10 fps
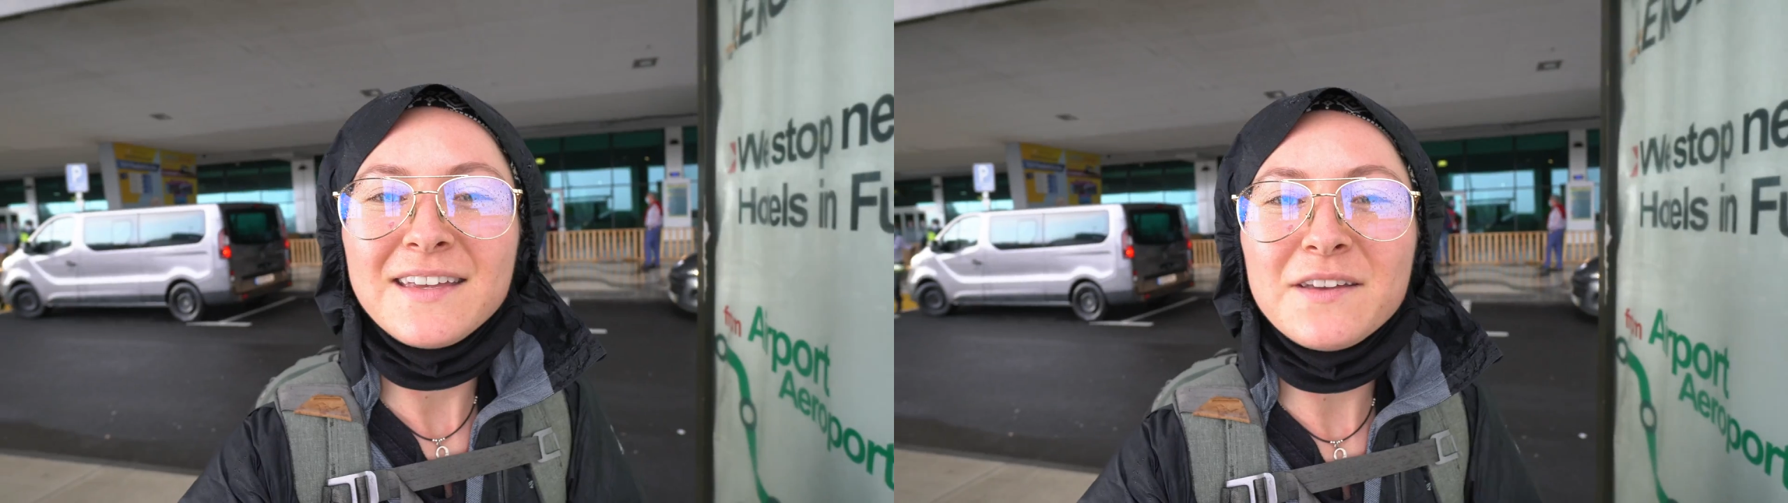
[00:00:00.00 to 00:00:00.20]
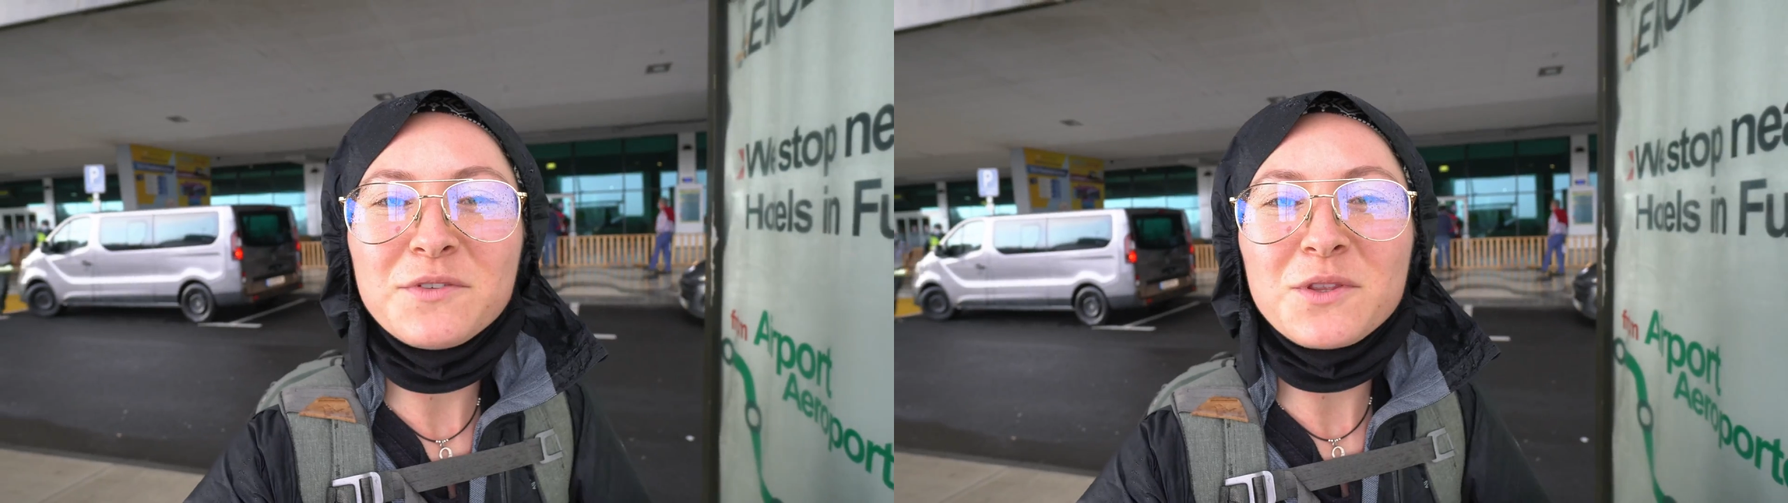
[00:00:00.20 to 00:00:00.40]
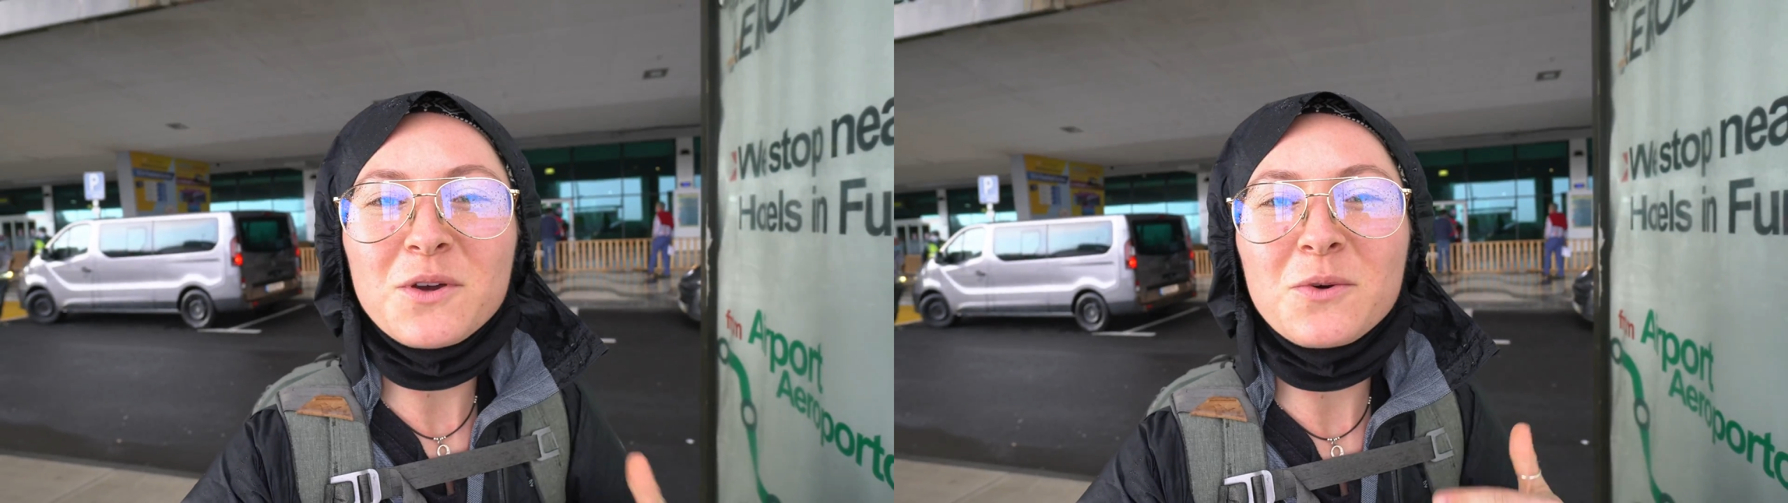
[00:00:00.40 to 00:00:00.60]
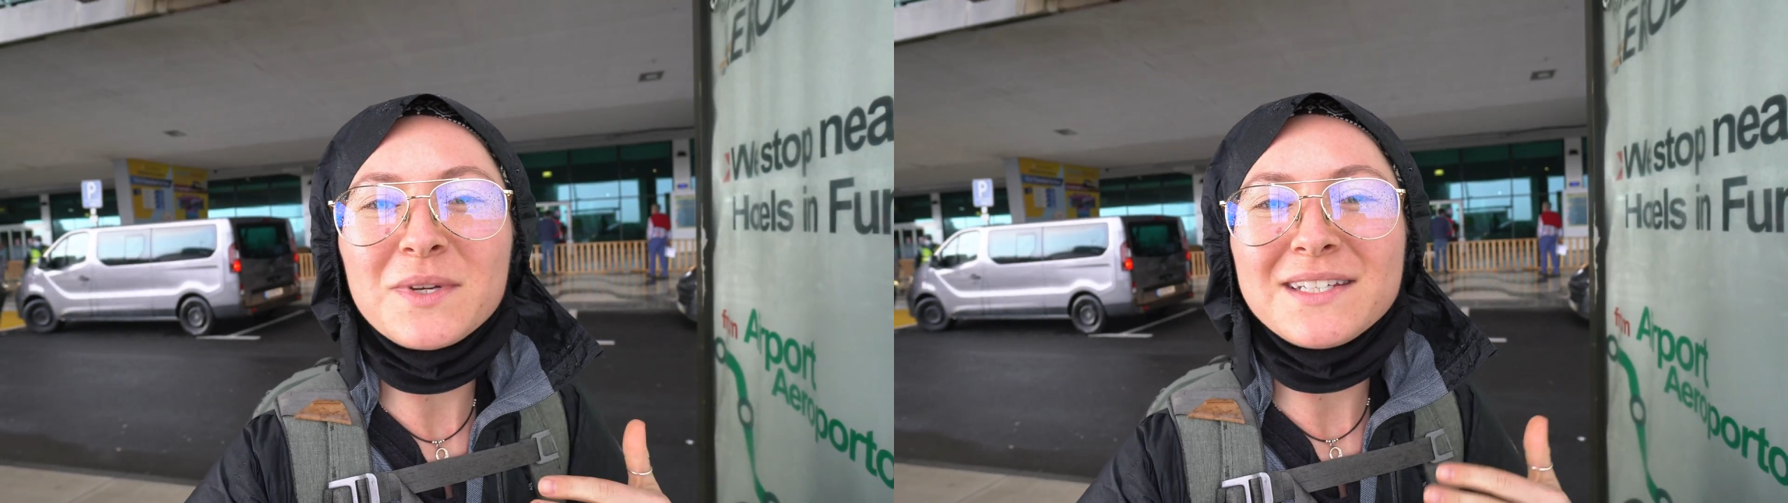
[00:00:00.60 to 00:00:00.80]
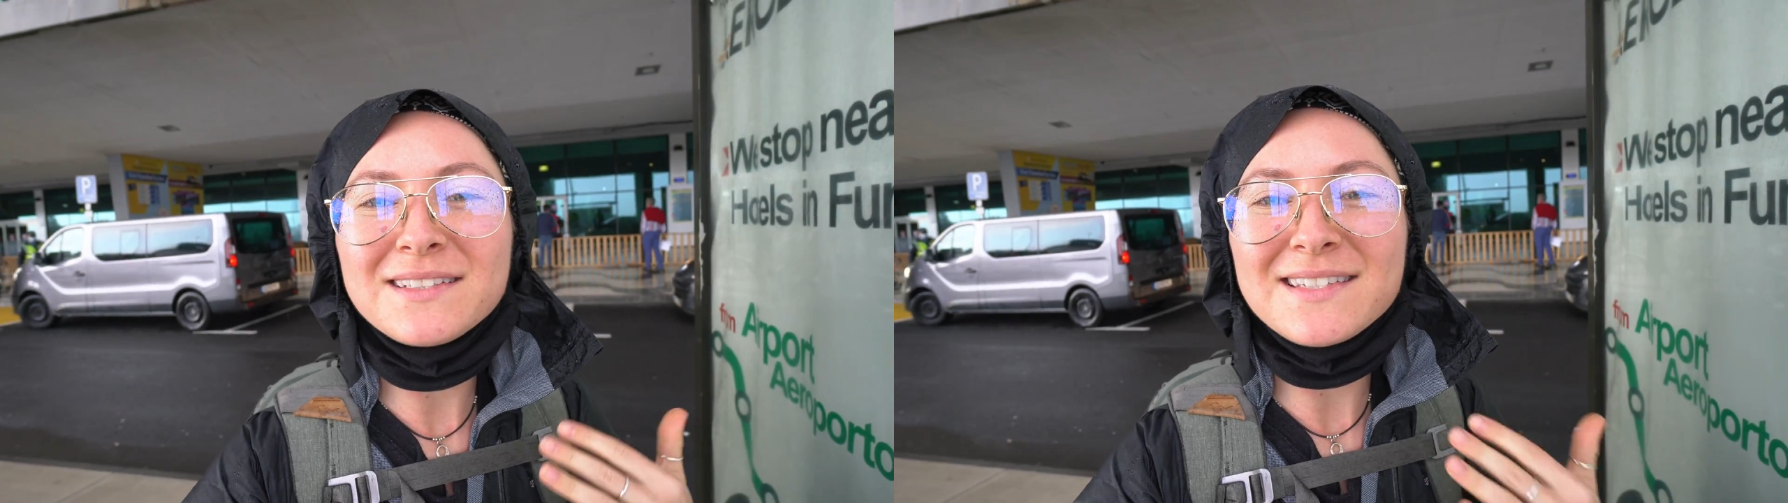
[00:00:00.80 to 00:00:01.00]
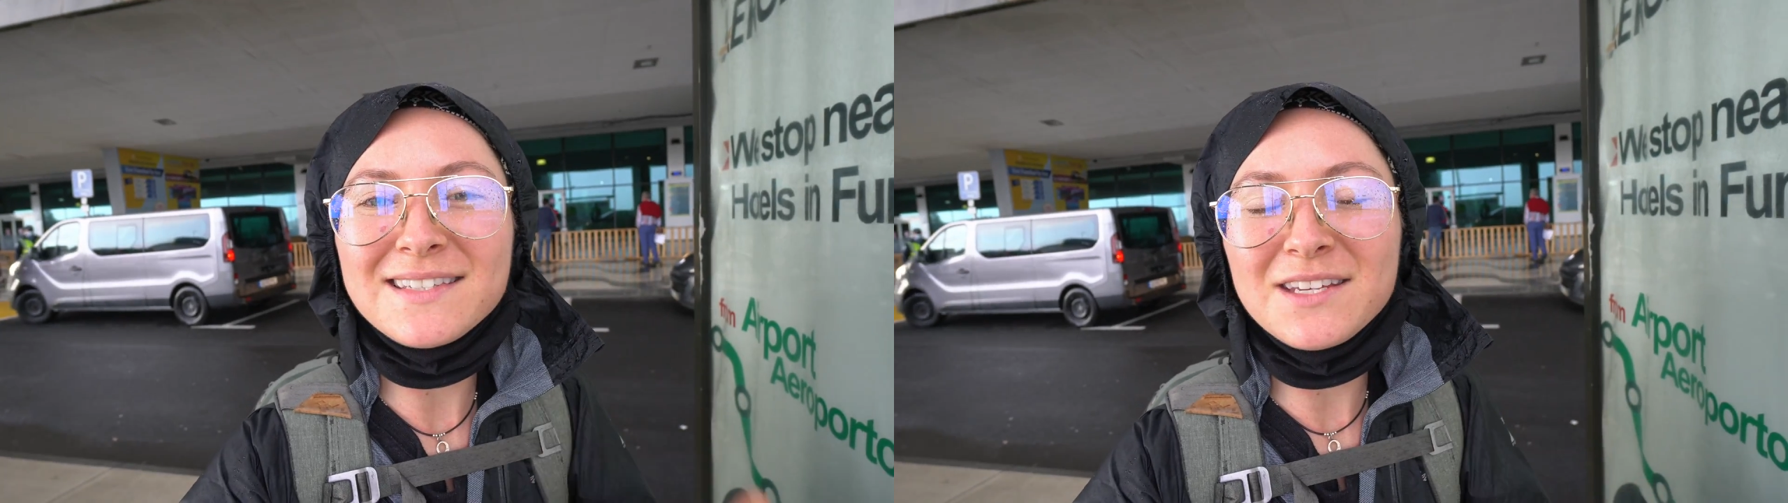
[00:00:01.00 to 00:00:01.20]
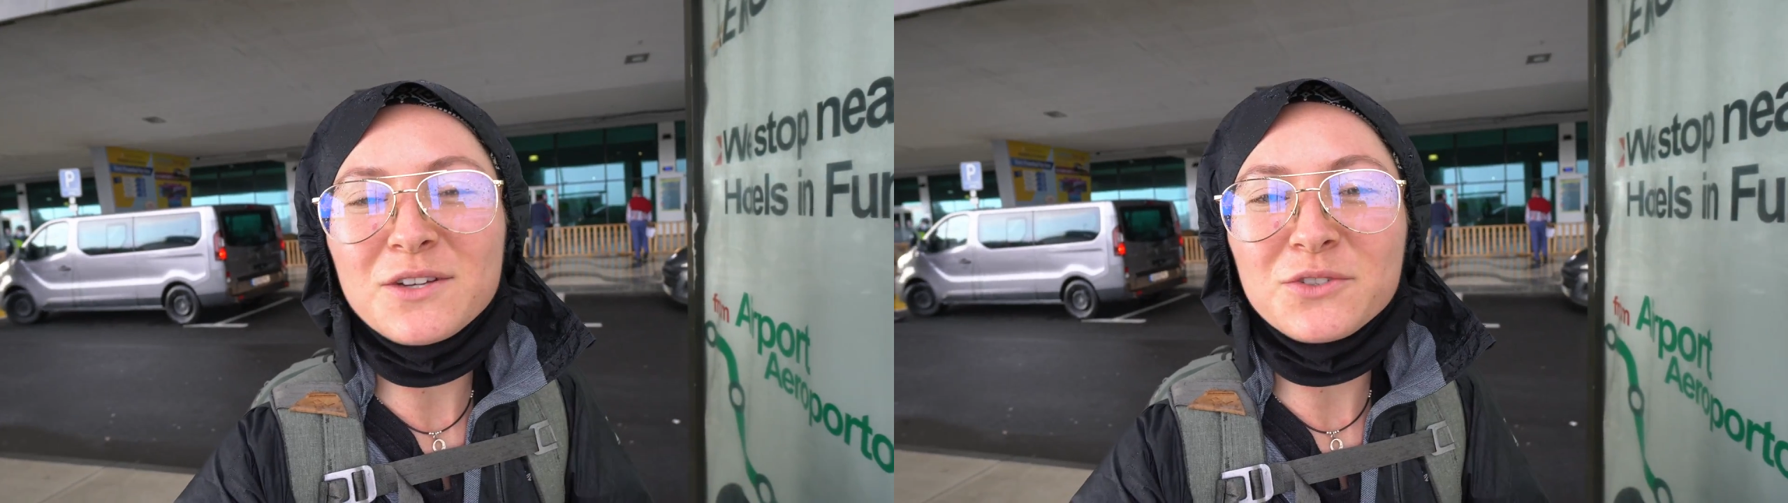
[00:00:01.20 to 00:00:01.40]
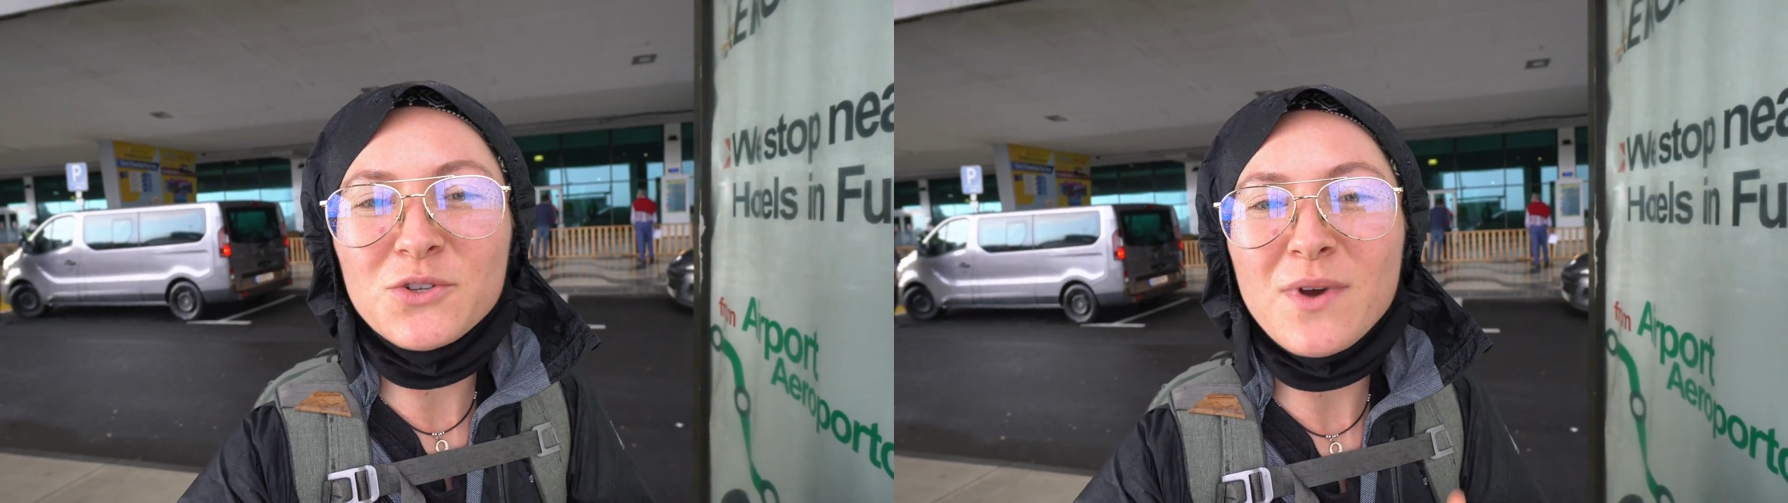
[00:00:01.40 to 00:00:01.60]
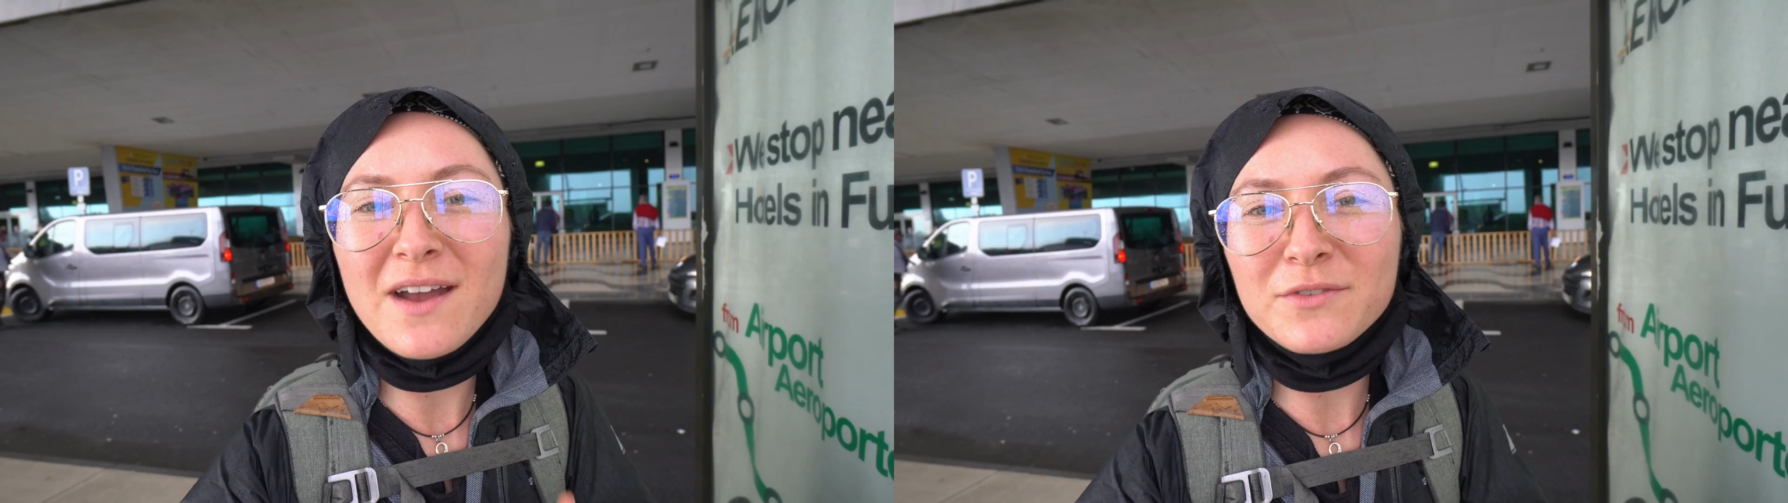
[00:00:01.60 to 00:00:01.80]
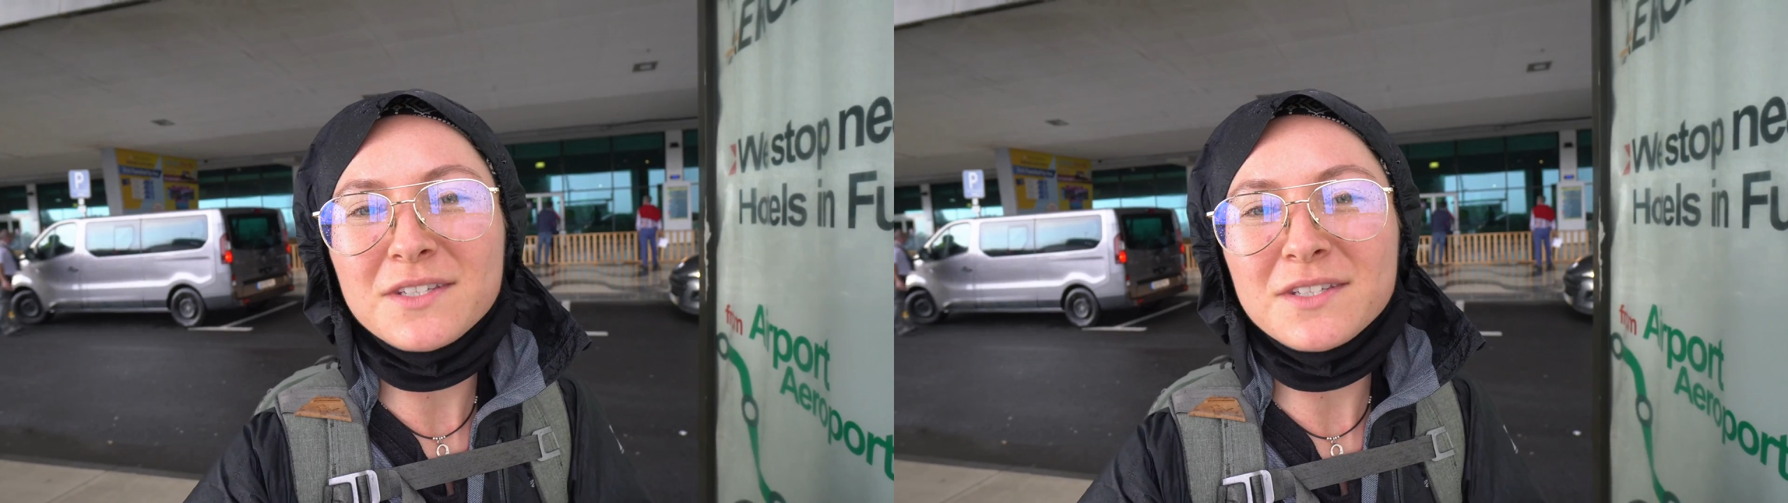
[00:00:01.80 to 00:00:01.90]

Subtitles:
Even though we didn't see or do every